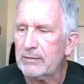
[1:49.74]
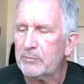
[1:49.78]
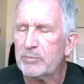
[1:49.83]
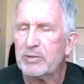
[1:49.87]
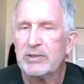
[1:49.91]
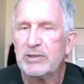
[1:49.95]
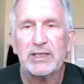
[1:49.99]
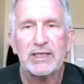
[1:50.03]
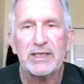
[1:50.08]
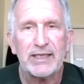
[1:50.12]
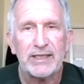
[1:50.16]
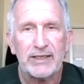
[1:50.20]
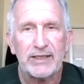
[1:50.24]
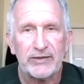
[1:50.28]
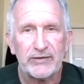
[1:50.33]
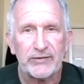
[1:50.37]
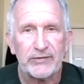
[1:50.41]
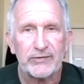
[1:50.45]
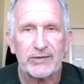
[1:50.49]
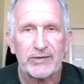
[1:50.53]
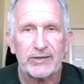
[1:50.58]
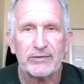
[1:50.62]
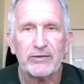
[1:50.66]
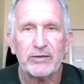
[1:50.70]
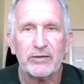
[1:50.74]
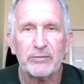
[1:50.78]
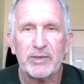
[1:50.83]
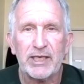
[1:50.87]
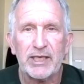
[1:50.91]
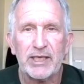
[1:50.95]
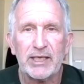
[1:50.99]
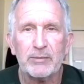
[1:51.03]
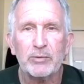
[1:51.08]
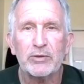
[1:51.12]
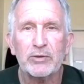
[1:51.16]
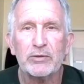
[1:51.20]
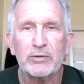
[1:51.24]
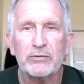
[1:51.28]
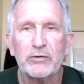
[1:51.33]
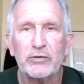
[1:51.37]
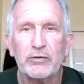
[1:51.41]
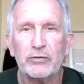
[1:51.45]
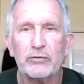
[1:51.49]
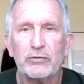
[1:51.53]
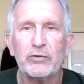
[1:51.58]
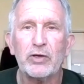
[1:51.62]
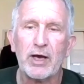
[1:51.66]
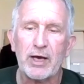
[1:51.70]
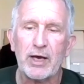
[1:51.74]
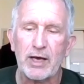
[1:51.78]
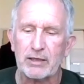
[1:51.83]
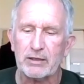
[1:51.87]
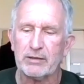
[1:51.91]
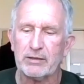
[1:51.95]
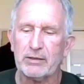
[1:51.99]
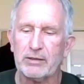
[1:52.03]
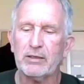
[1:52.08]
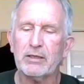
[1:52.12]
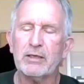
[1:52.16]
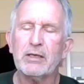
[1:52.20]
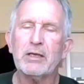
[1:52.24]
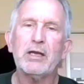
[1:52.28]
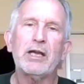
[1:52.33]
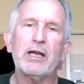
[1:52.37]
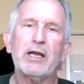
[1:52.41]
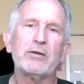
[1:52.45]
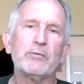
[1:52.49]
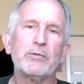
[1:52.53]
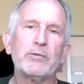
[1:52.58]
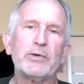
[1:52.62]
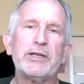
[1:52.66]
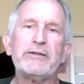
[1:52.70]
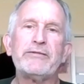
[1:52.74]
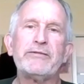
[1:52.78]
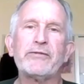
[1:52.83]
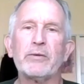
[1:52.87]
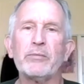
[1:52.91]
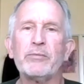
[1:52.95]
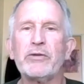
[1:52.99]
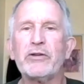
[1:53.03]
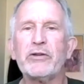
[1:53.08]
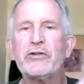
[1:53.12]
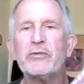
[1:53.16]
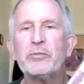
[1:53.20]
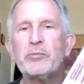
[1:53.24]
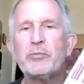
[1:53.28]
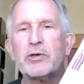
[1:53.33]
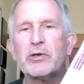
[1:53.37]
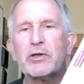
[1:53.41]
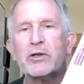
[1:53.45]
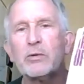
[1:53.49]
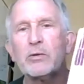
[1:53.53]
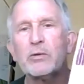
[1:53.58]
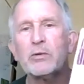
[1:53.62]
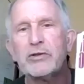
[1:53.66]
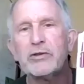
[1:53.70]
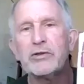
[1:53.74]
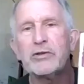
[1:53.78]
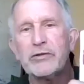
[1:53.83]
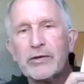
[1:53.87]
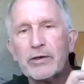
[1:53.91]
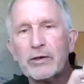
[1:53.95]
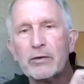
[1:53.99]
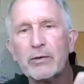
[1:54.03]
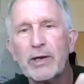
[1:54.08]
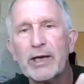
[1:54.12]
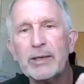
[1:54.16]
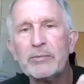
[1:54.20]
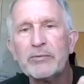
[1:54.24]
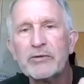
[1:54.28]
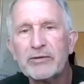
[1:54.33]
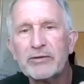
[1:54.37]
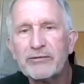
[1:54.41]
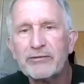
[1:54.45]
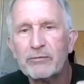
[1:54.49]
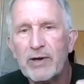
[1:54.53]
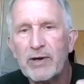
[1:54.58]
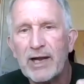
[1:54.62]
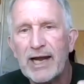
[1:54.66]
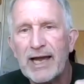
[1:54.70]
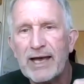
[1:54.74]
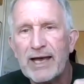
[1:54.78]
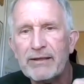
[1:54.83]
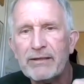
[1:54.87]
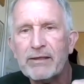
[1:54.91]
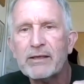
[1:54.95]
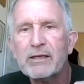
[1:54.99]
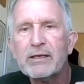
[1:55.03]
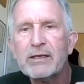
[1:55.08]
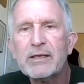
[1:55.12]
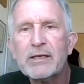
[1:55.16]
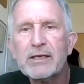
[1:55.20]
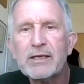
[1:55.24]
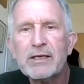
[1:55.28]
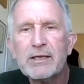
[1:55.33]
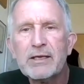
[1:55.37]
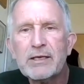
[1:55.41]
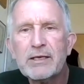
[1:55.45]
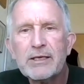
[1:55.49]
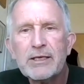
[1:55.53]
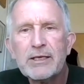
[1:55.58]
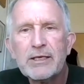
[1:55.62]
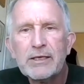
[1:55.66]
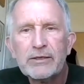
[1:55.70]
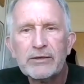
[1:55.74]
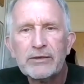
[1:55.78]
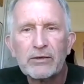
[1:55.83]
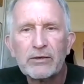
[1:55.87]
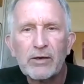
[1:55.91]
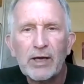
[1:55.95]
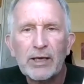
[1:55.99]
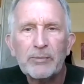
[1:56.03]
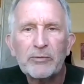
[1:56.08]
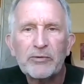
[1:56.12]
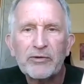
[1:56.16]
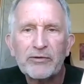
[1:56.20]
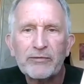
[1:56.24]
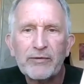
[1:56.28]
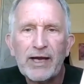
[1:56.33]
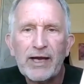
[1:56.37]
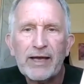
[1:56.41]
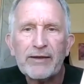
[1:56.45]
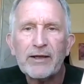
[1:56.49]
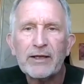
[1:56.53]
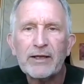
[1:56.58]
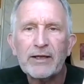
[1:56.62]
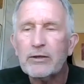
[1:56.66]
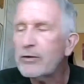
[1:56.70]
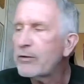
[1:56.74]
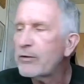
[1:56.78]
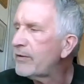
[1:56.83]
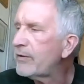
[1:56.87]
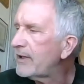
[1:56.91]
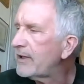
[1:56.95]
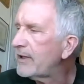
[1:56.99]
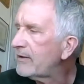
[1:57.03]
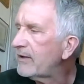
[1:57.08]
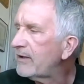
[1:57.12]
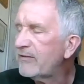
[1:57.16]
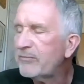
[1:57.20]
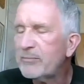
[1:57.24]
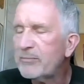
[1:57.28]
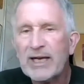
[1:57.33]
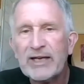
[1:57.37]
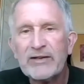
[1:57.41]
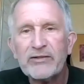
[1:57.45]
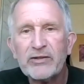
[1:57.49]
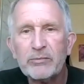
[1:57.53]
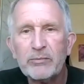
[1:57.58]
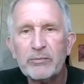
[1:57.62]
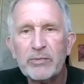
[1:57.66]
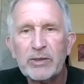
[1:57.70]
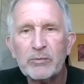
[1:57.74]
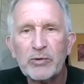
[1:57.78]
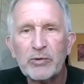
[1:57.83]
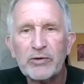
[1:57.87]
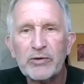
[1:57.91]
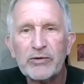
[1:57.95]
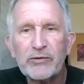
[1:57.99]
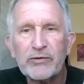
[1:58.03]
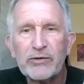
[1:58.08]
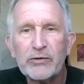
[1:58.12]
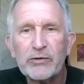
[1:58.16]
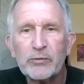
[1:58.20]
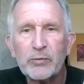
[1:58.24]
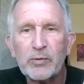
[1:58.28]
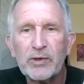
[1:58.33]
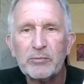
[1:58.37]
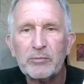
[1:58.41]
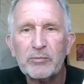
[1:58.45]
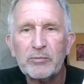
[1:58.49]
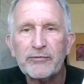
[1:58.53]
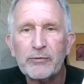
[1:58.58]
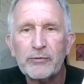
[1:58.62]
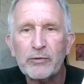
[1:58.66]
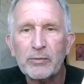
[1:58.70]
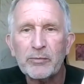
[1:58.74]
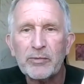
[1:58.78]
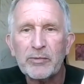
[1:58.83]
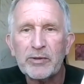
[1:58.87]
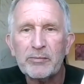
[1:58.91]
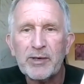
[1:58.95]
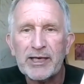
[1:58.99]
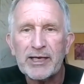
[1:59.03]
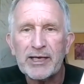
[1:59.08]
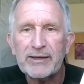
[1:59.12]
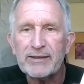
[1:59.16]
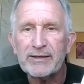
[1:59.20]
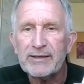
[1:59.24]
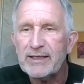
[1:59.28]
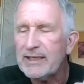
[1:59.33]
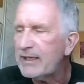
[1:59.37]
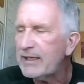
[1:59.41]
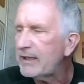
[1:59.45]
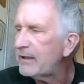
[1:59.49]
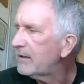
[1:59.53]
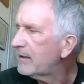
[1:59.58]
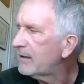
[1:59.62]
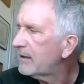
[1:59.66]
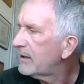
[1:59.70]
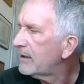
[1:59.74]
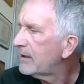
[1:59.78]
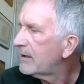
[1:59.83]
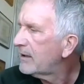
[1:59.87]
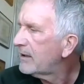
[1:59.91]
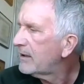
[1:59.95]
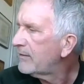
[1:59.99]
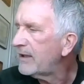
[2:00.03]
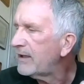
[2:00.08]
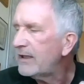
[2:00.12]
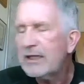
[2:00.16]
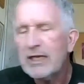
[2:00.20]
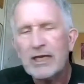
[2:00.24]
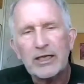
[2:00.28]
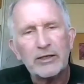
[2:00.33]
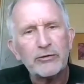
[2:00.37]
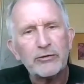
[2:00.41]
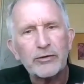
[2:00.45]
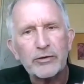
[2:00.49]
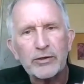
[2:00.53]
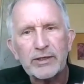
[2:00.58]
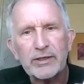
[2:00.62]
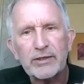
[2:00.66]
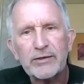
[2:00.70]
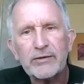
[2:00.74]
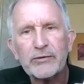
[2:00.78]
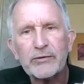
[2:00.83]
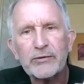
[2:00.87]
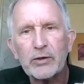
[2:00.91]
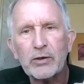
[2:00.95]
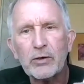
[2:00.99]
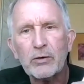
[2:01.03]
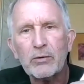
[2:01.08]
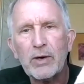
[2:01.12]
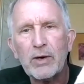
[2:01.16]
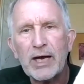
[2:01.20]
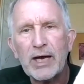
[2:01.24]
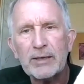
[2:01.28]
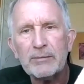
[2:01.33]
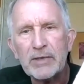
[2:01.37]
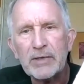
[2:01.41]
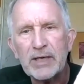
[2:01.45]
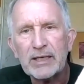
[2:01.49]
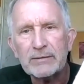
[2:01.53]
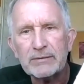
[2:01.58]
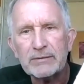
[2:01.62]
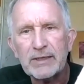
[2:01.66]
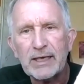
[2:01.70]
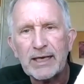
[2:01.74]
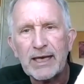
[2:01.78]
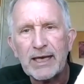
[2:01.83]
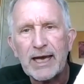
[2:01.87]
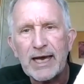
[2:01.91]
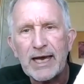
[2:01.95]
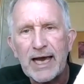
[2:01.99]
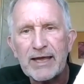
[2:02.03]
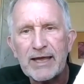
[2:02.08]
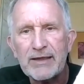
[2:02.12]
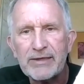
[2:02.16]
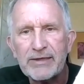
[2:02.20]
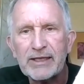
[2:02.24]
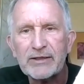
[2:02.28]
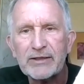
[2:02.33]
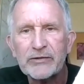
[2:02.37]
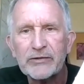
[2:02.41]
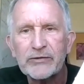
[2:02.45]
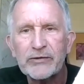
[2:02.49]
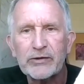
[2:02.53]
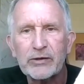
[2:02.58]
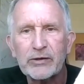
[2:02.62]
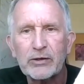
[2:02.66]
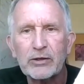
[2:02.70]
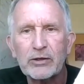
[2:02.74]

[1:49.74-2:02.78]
pleased to be able to talk and read from this book, which is The Grapes of Wrath. The Grapes of Wrath, I know that Of Mice and Men was just read before me by the Dean Hunter, and so I think this is a